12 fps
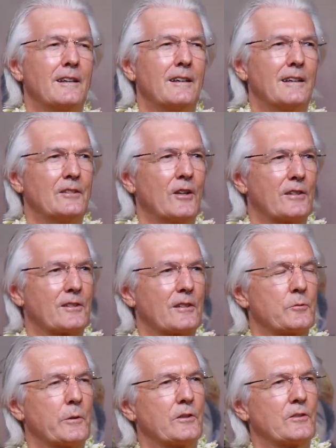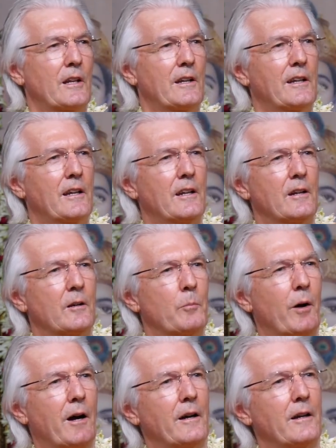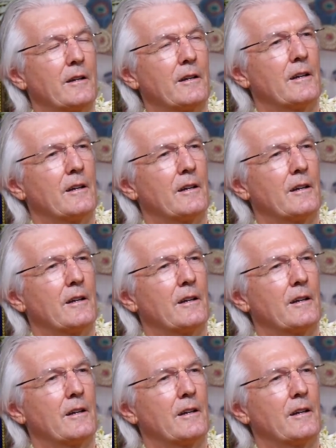And just as we're sitting here by